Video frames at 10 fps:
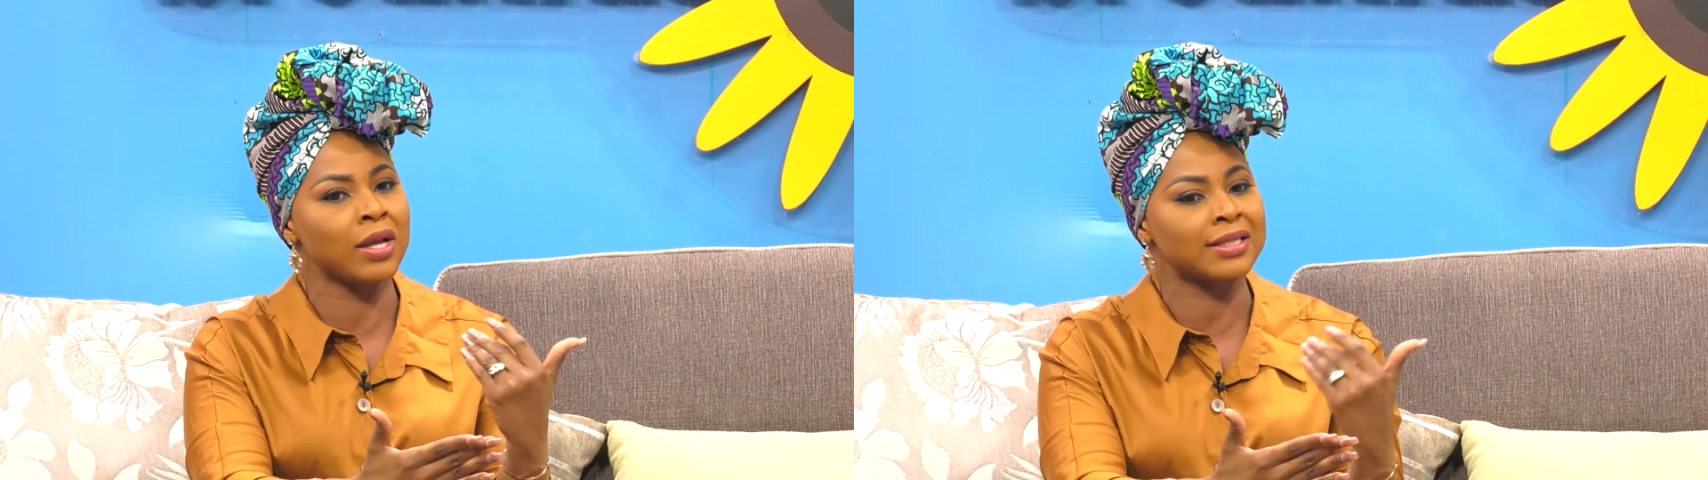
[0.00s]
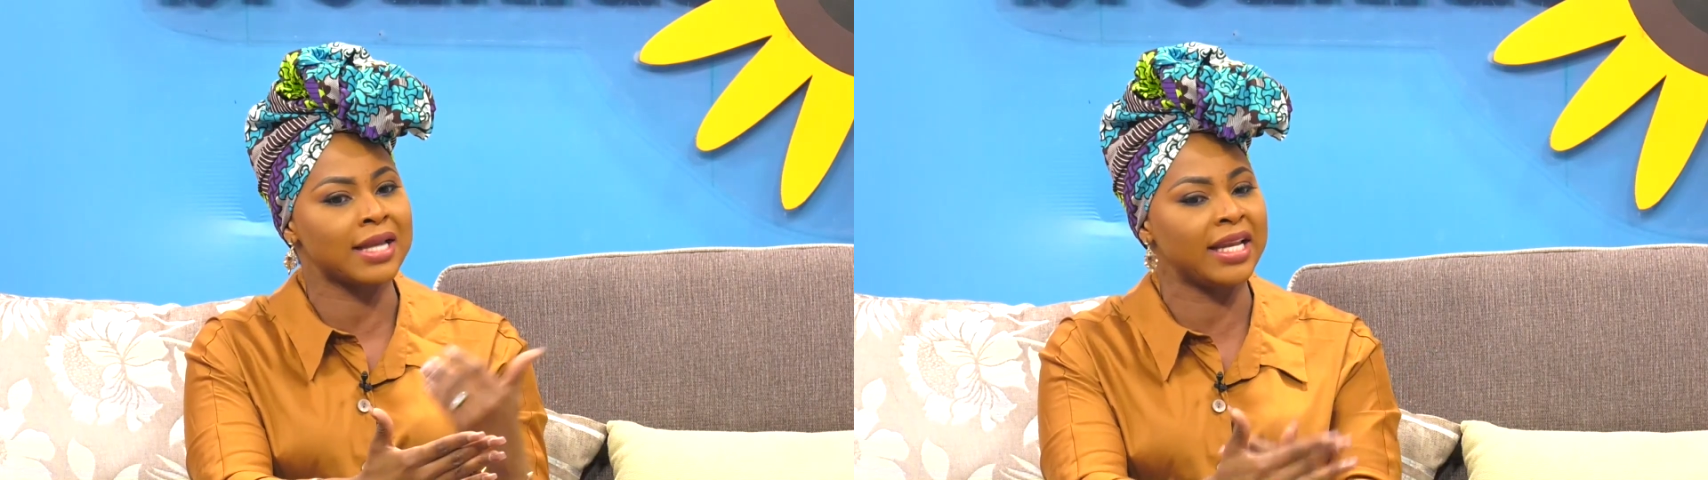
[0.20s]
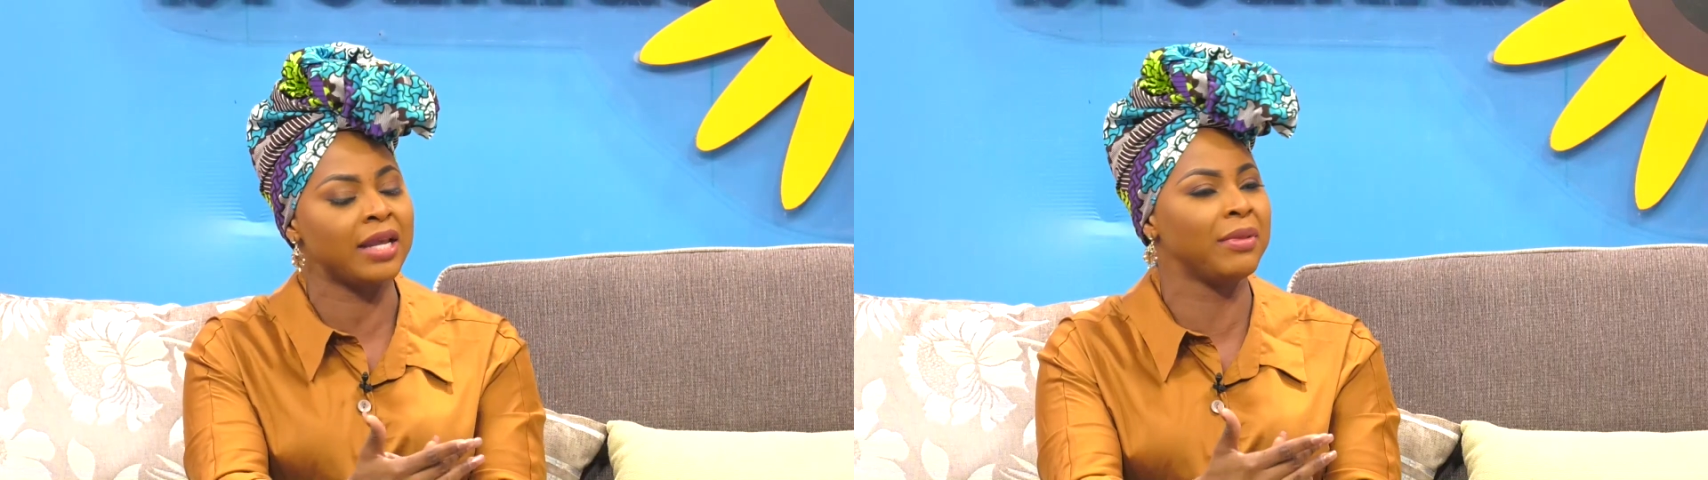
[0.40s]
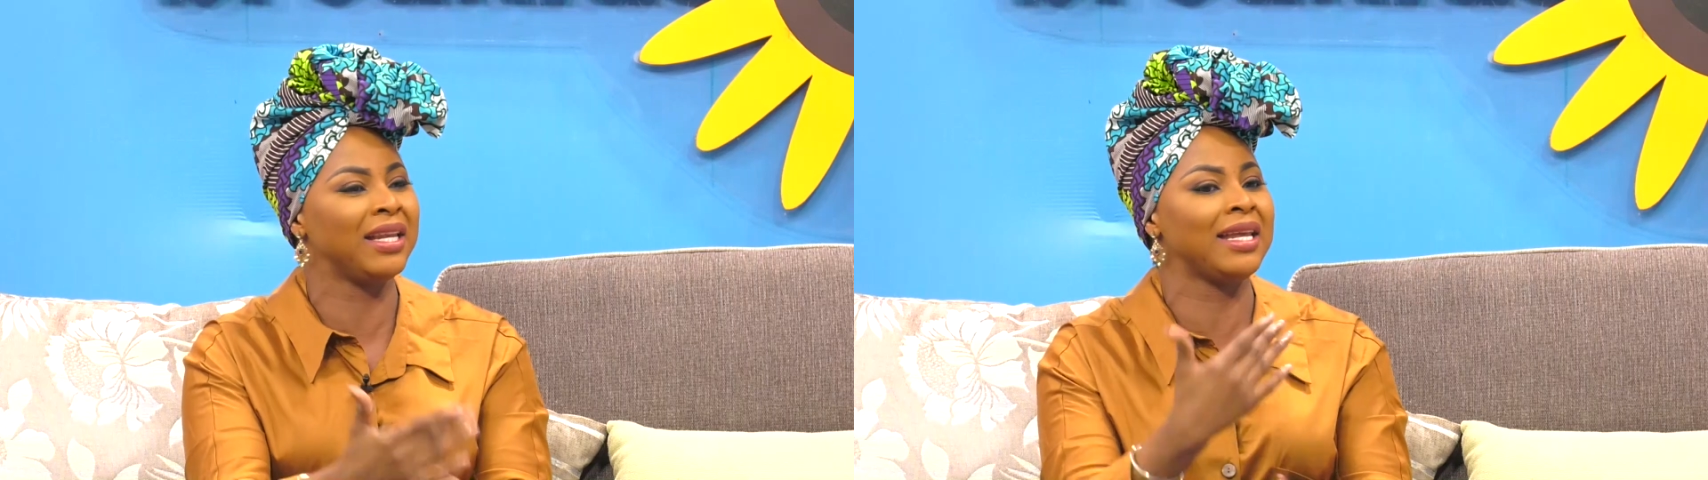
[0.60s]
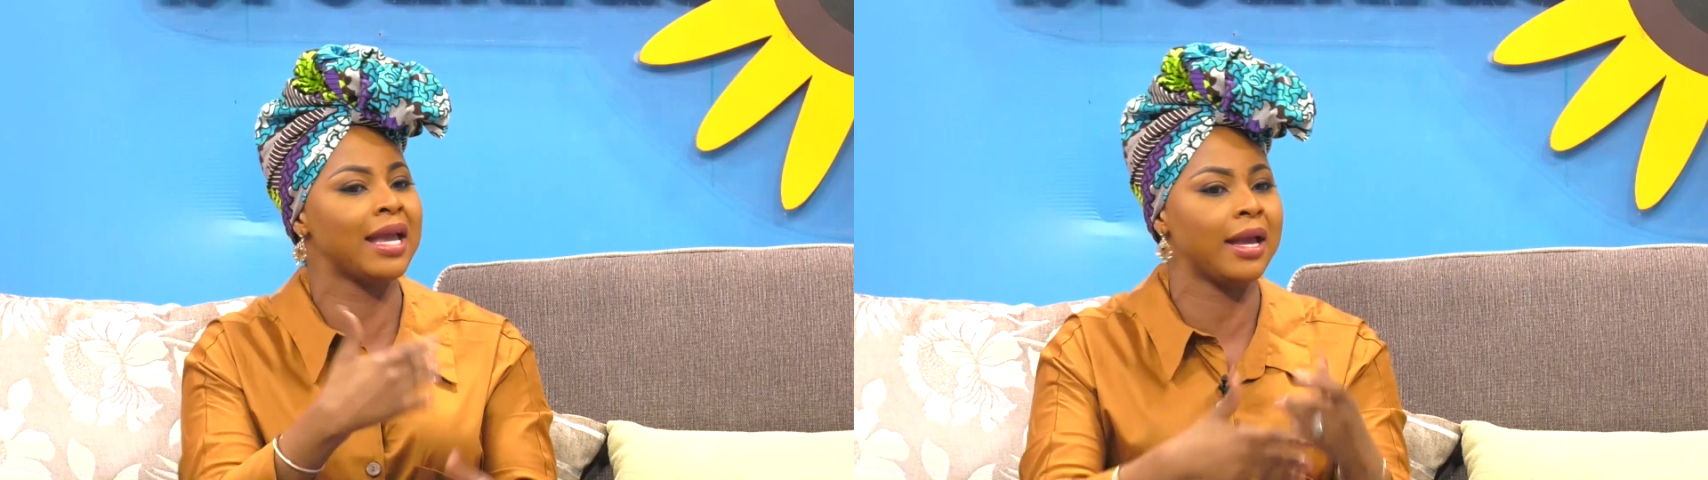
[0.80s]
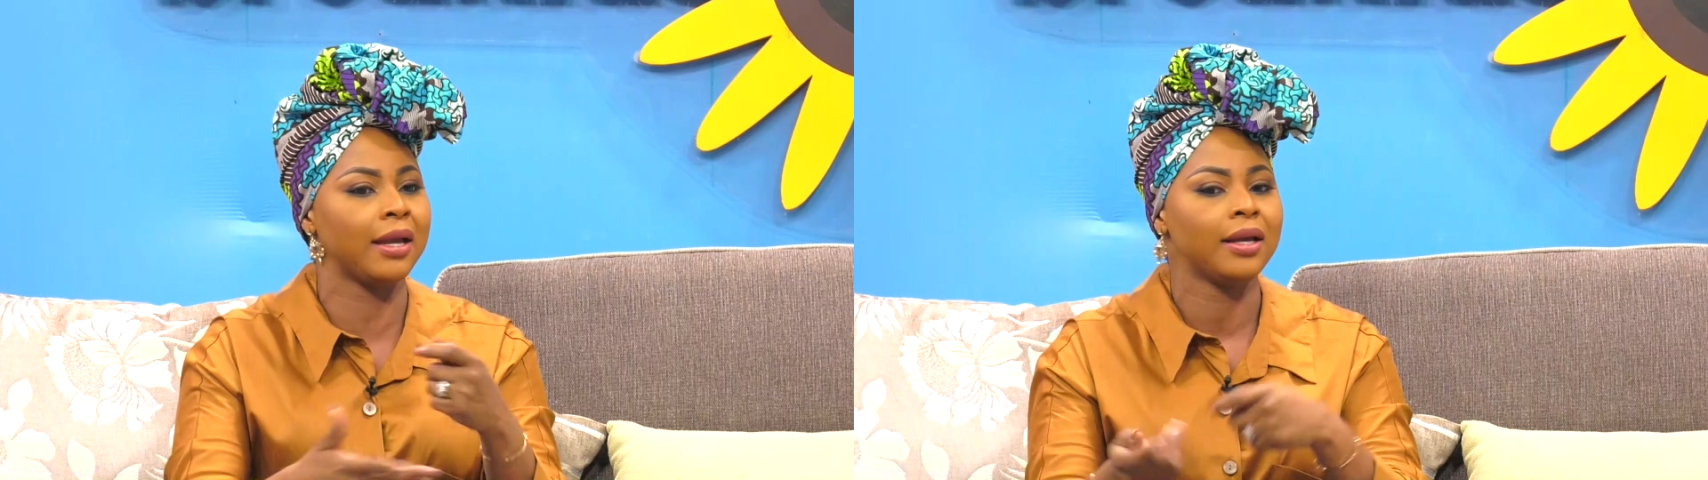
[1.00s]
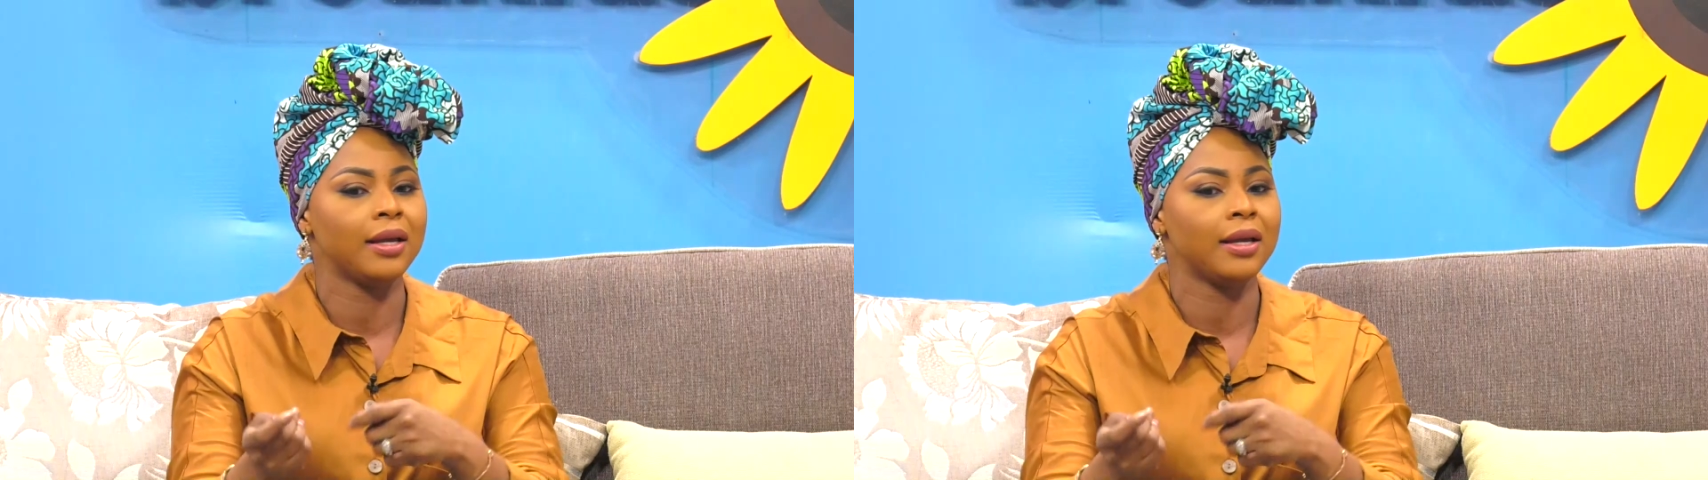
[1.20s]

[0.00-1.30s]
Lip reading: assign me the year